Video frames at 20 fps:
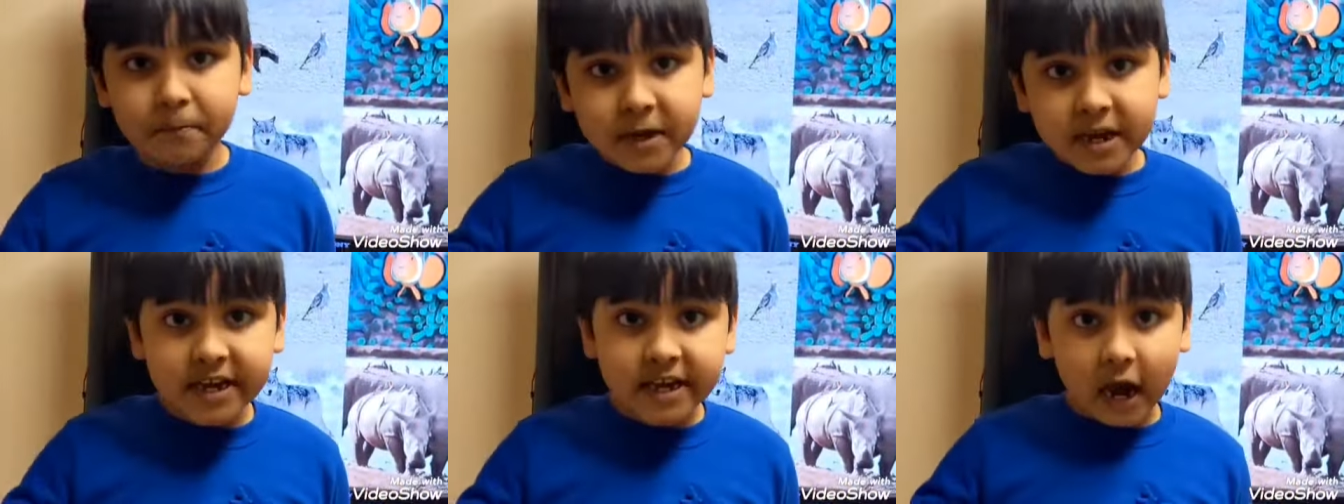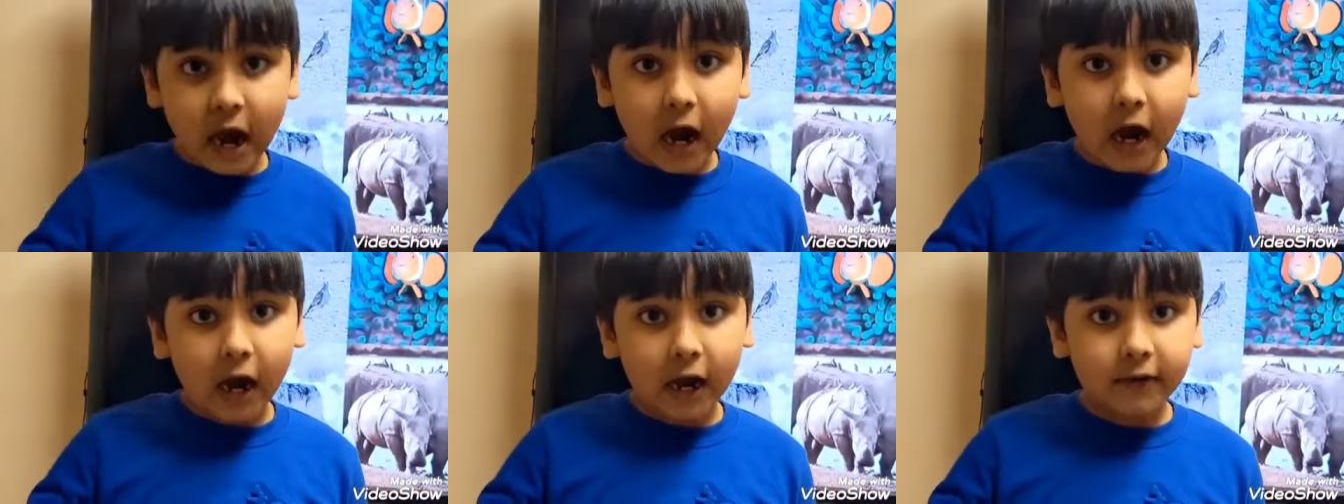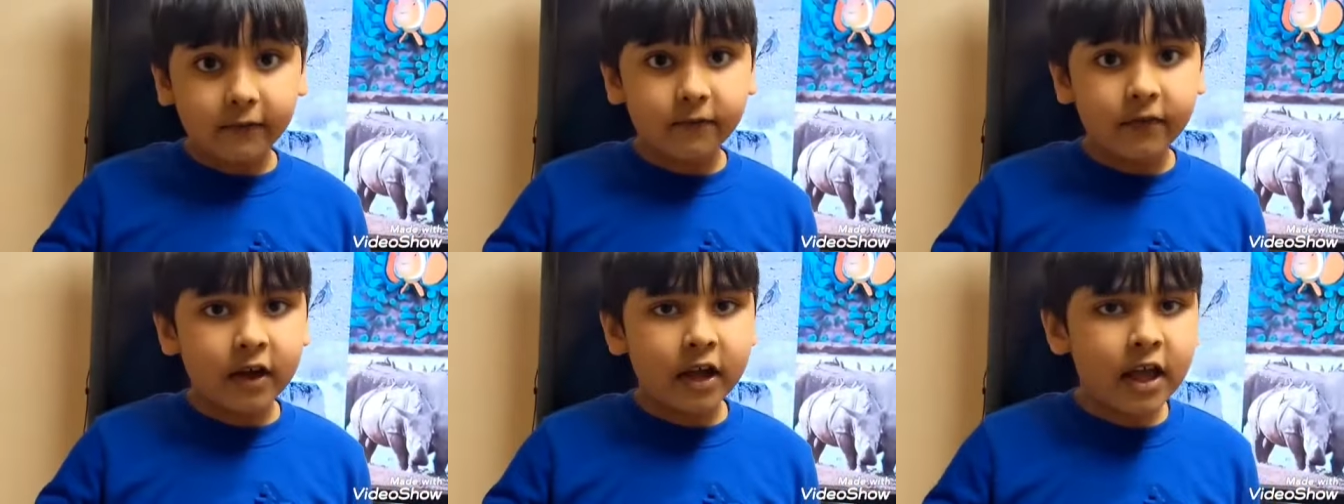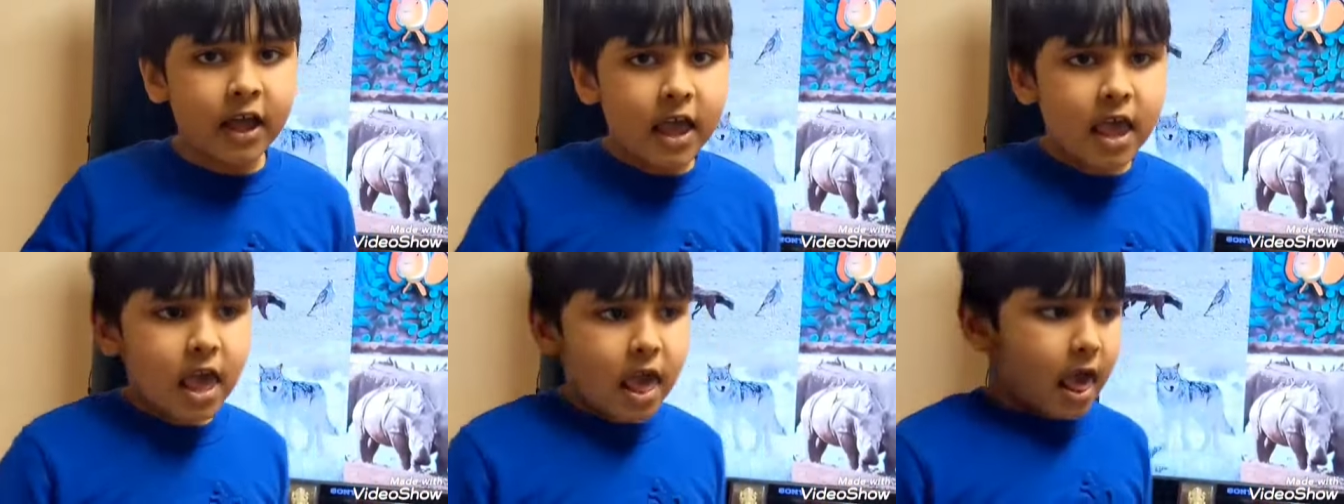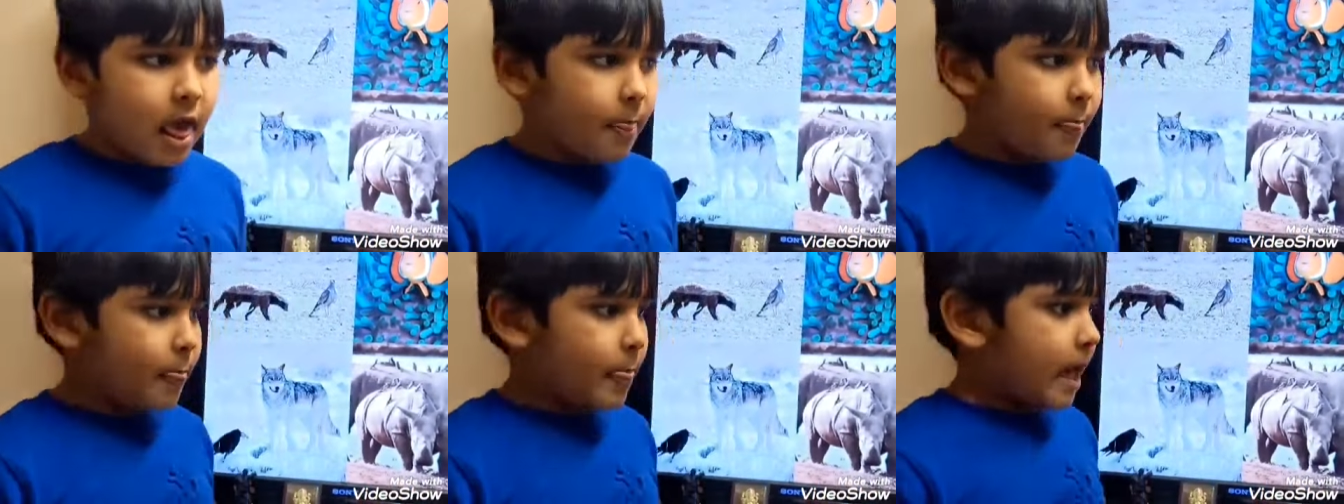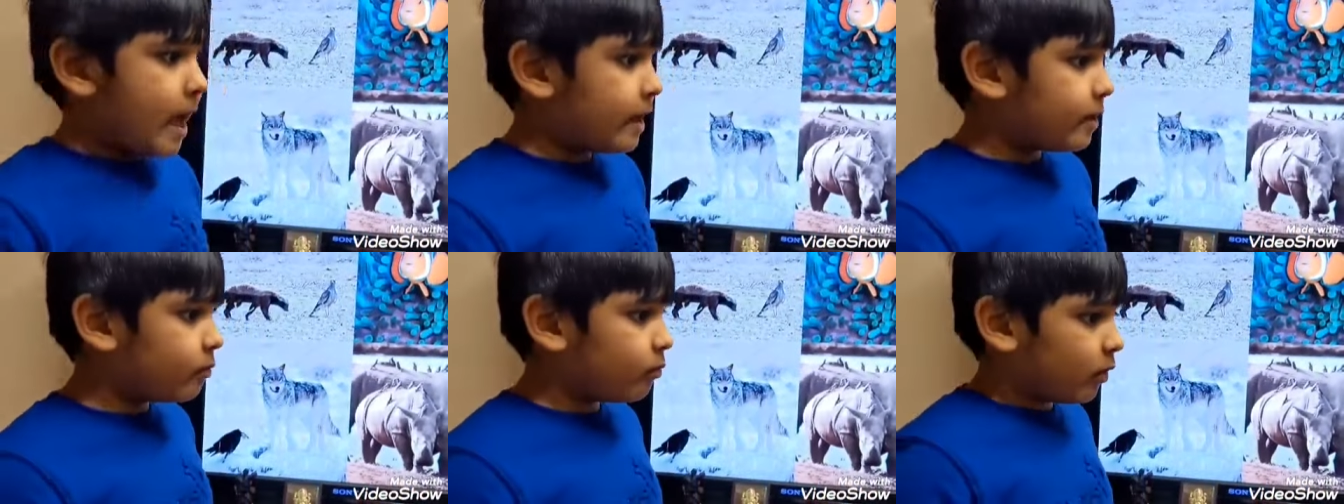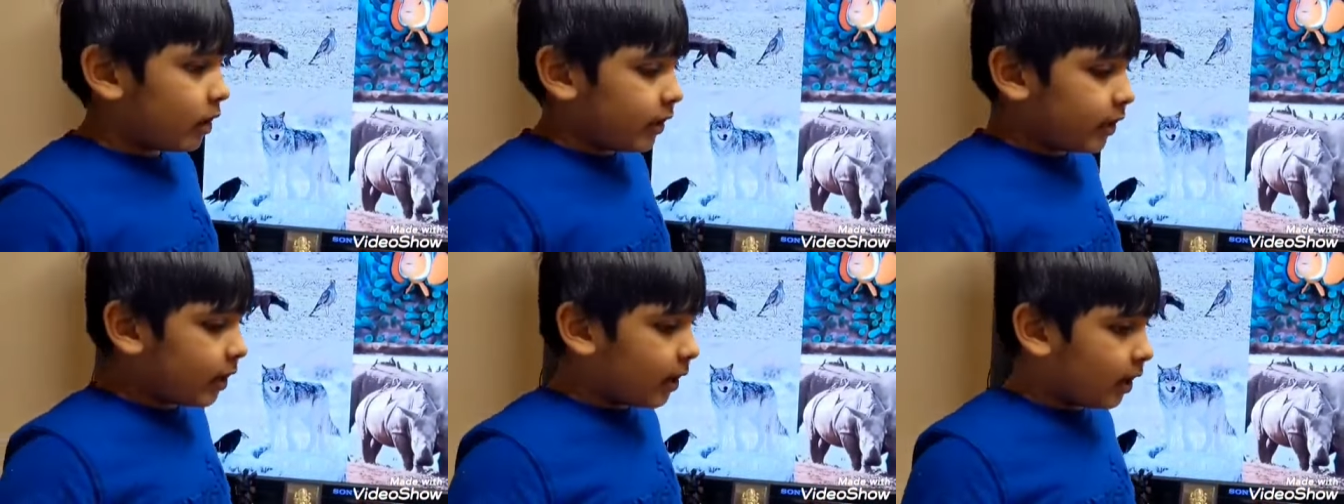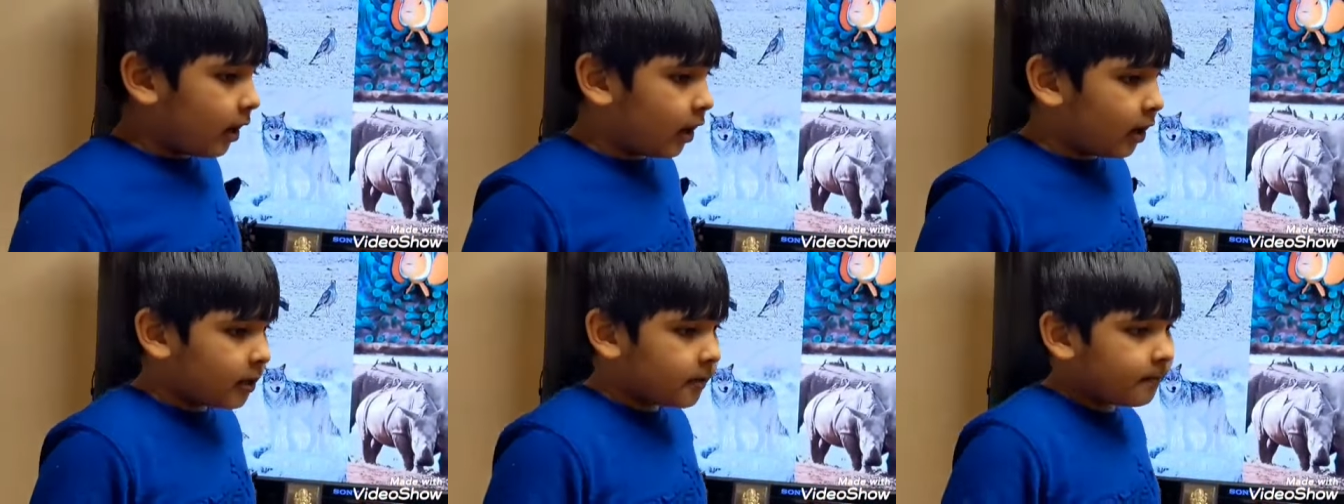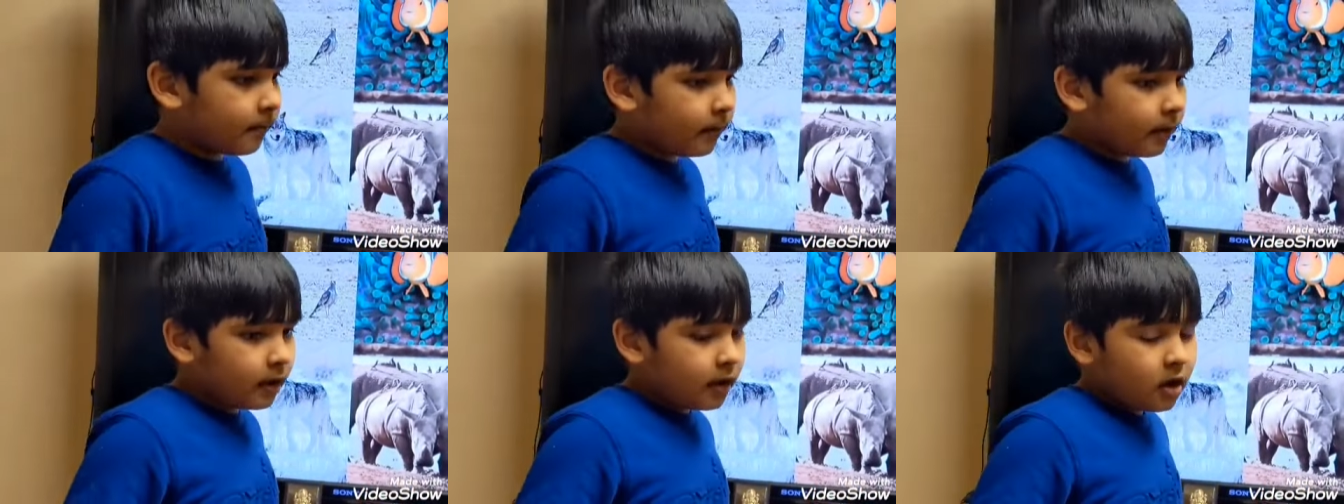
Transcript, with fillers: beehive and then when the honey